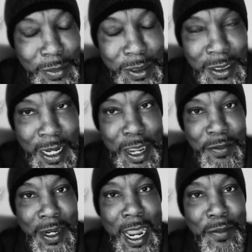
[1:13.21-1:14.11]
Shaft
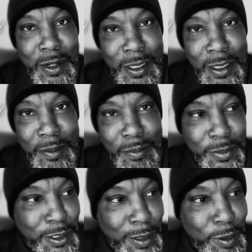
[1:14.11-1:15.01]
in Africa,
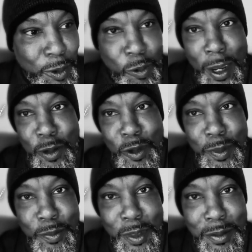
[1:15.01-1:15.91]
sleeping with white
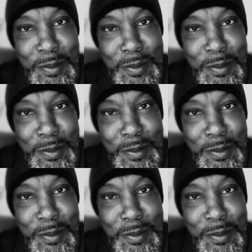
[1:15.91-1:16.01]
women, but